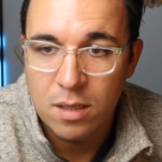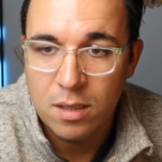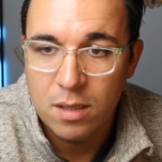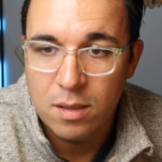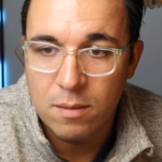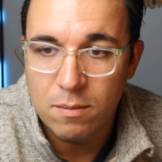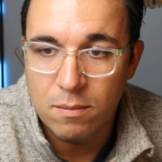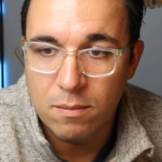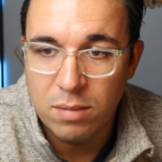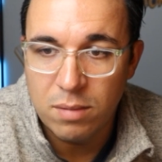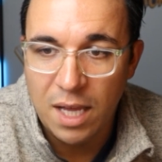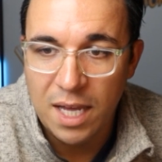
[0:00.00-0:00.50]

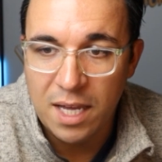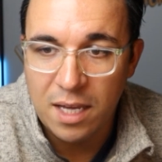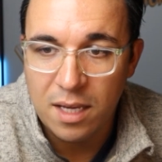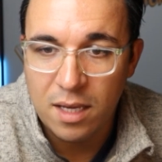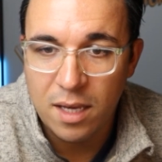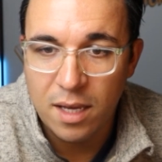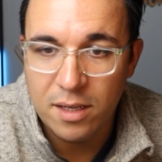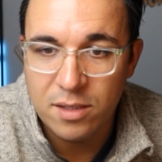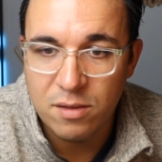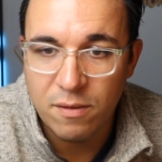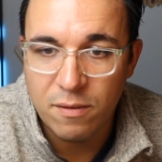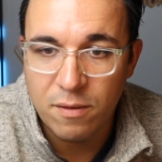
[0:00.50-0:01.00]
blank,
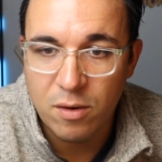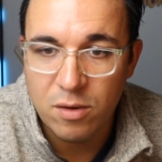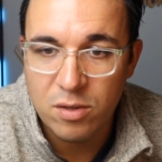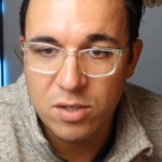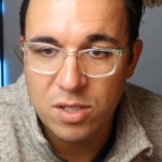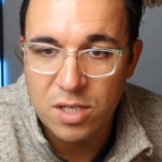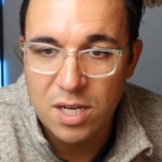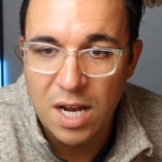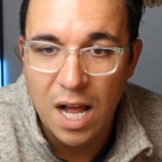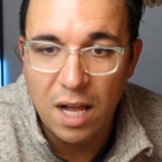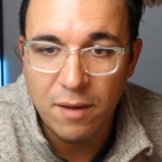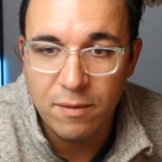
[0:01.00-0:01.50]
is a verse
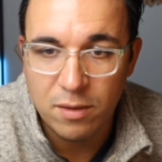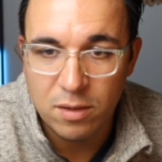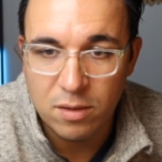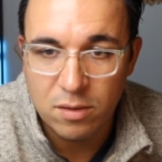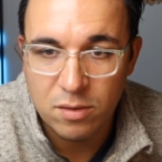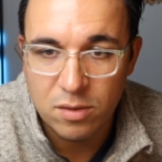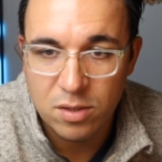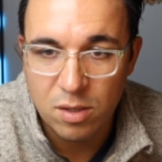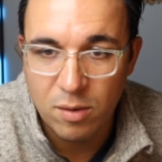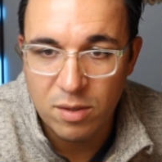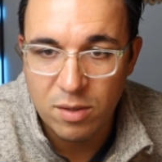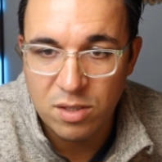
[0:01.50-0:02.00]
novel.
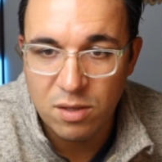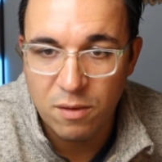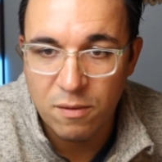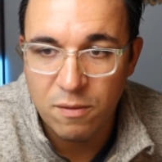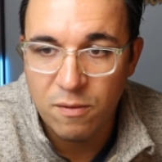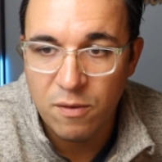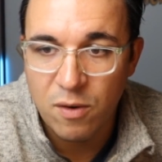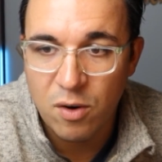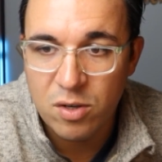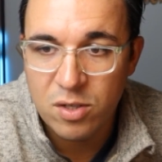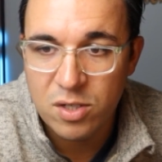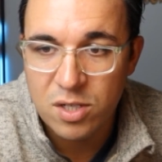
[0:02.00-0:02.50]
So it's a
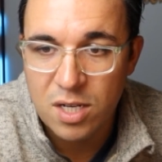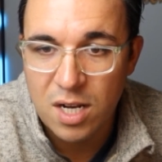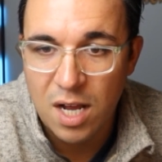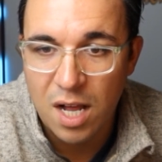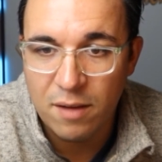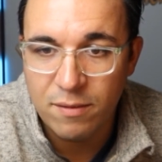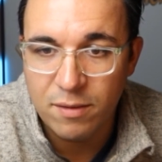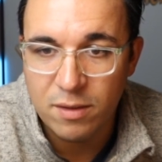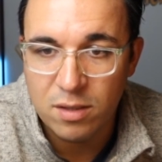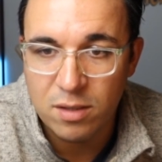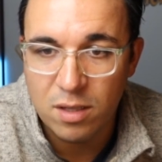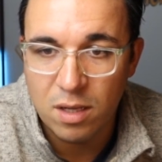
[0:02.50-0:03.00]
verse
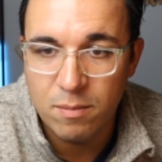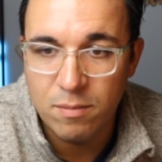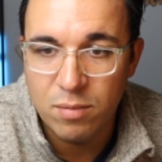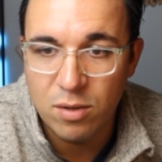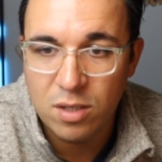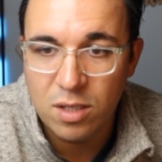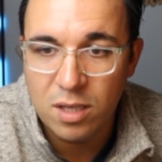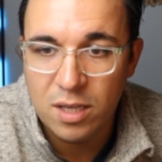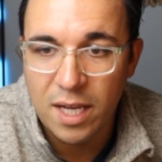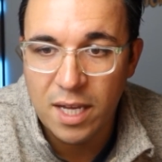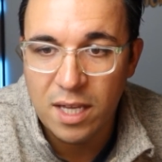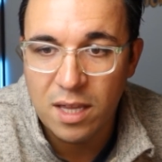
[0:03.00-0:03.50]
novel, a
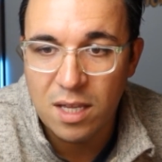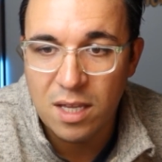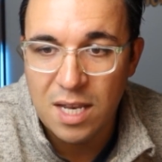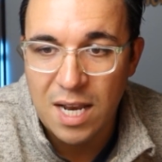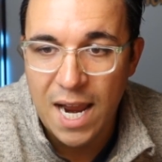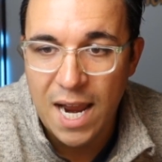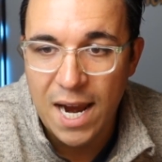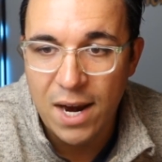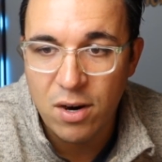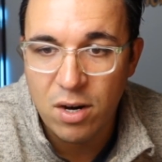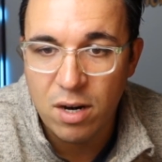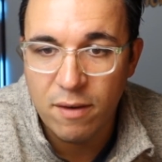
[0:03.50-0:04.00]
book length
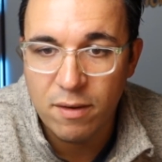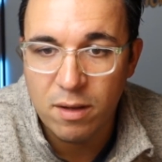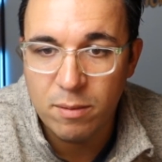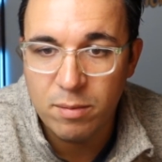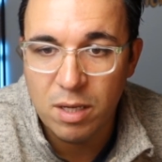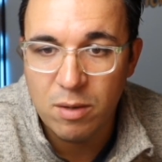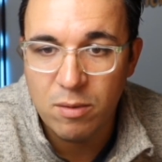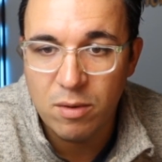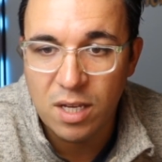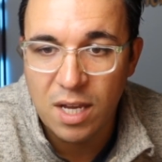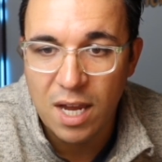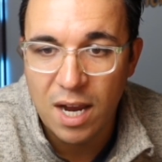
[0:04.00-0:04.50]
narrative
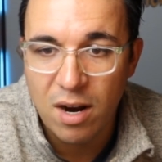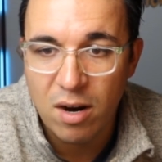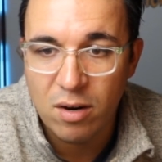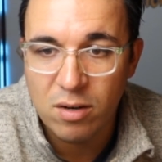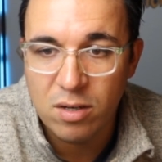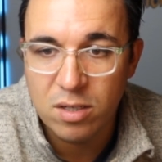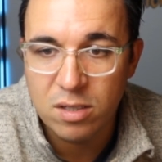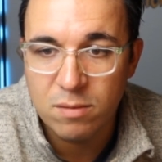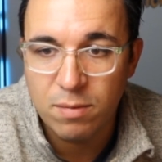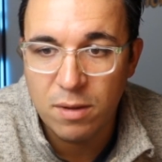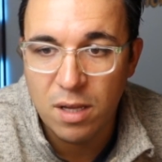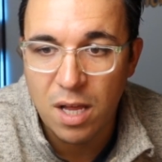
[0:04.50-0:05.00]
complete with
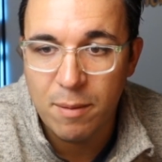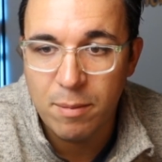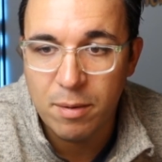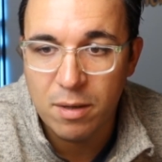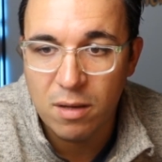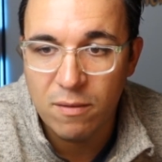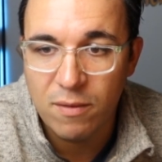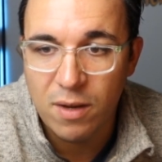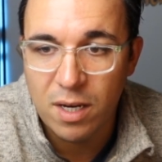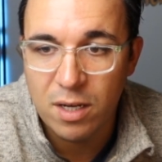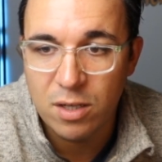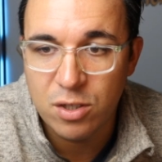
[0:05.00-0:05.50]
characters, plot, but
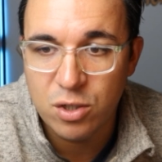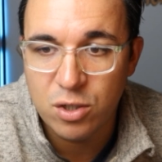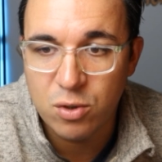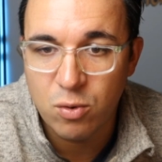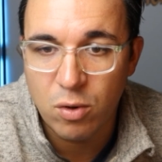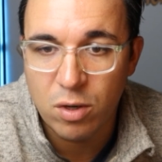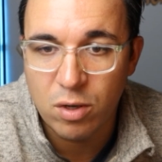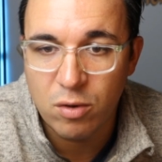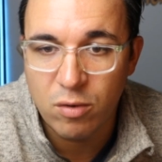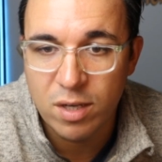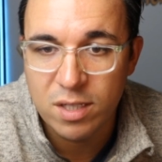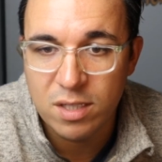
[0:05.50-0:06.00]
conveyed in
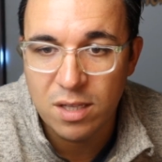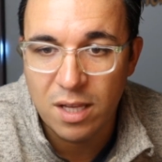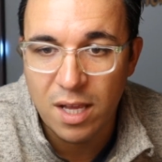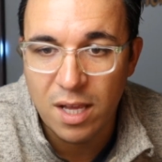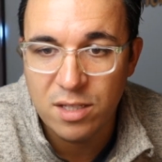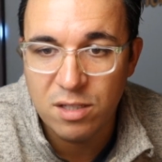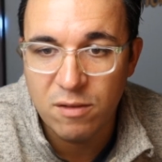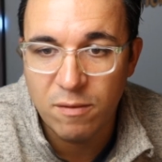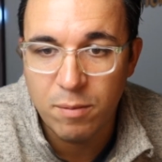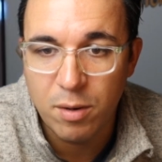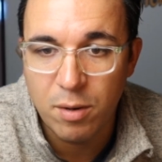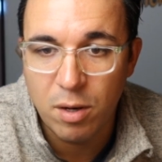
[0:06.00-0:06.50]
short, crisp
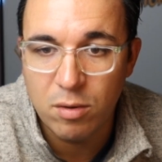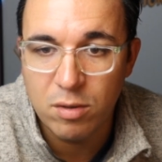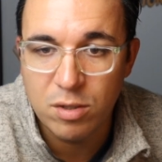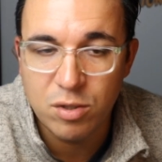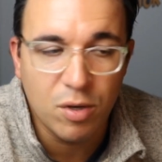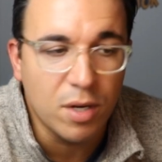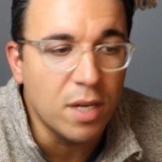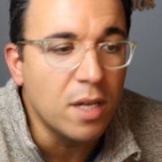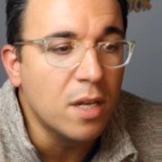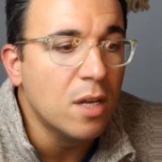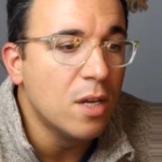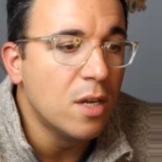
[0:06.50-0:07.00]
lines of
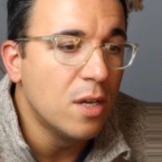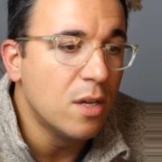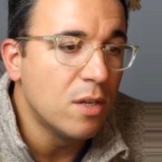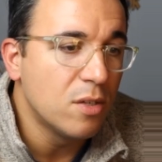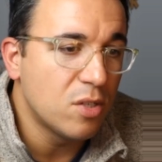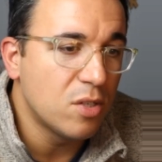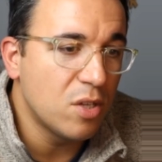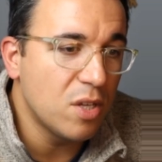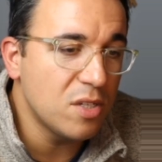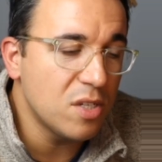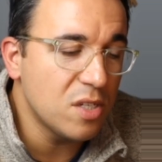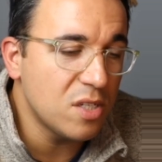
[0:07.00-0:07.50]
poetry.
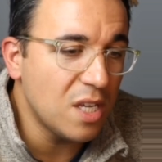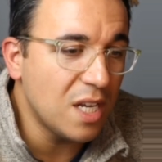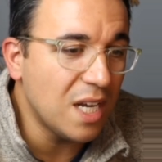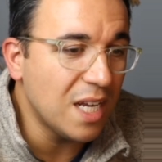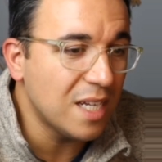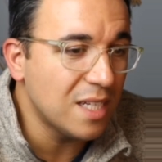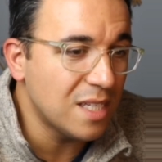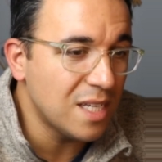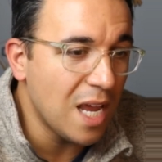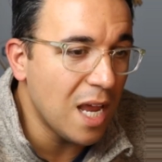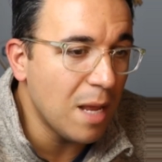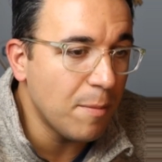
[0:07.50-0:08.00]
So this is an
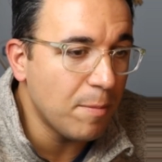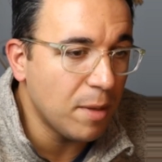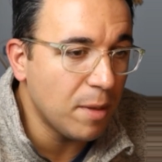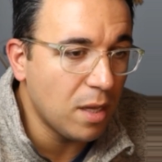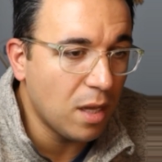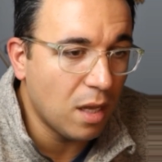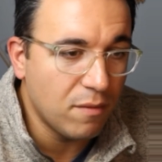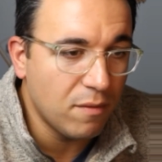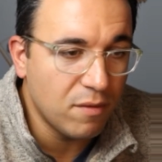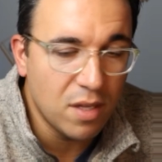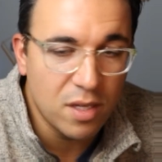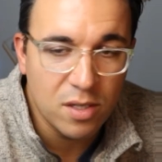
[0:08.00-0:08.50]
example
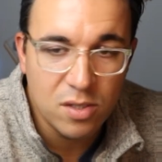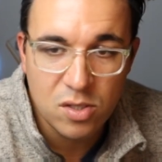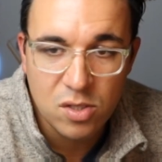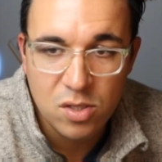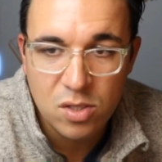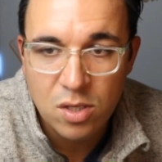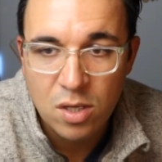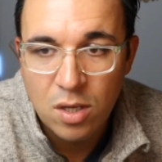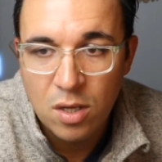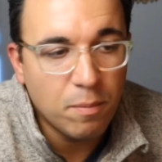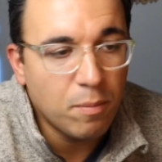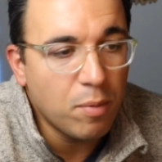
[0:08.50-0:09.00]
of
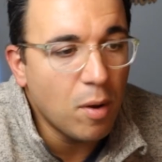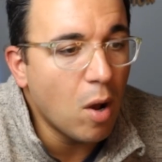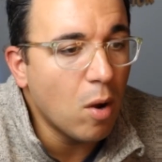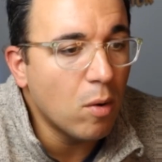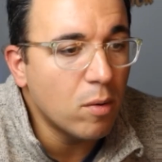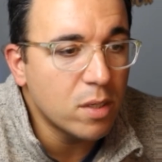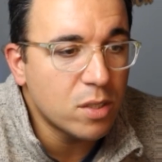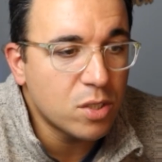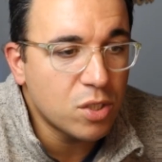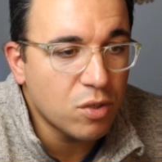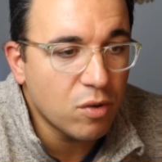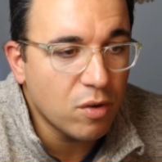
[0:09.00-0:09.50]
this
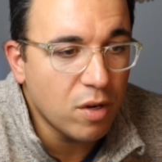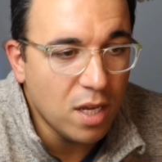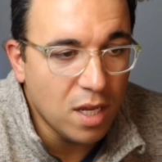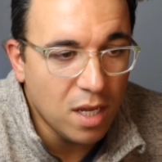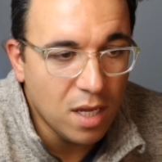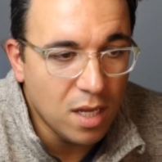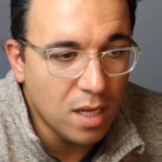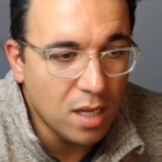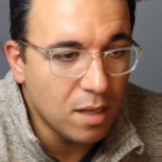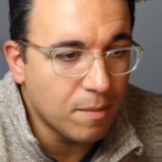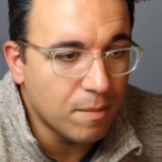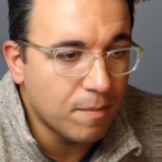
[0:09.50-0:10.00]

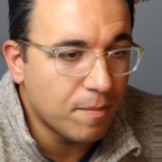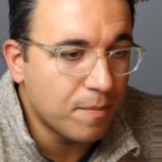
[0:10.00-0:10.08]
poetry